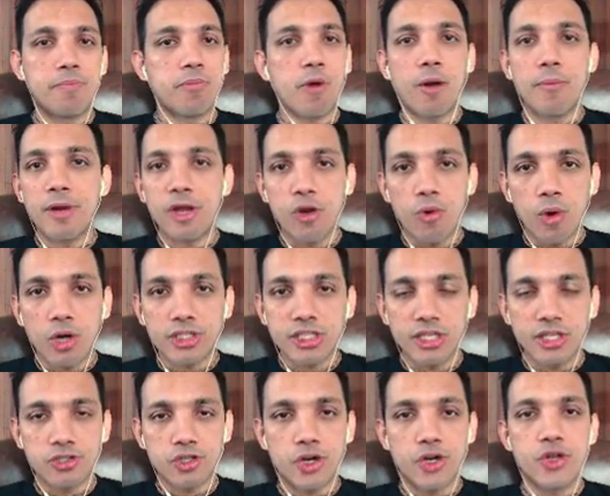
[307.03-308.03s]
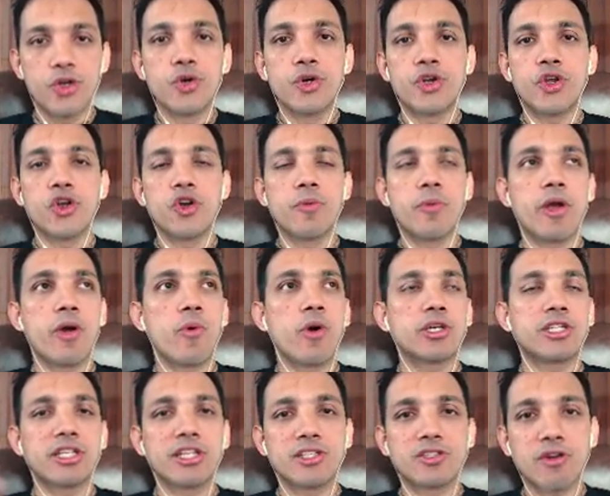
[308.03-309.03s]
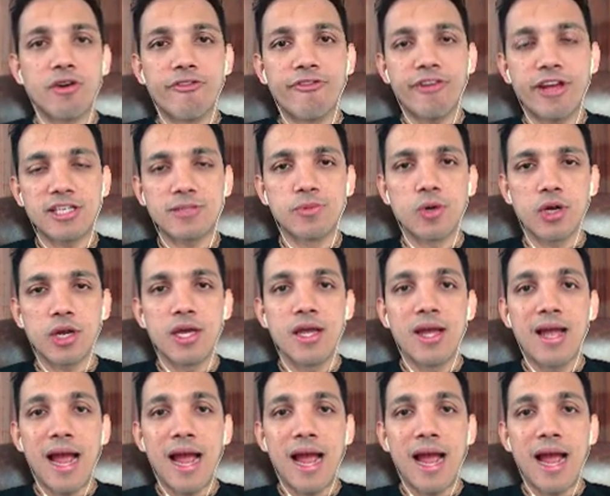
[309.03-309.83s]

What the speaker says: probably you're watching this on YouTube or you're watching this on Facebook,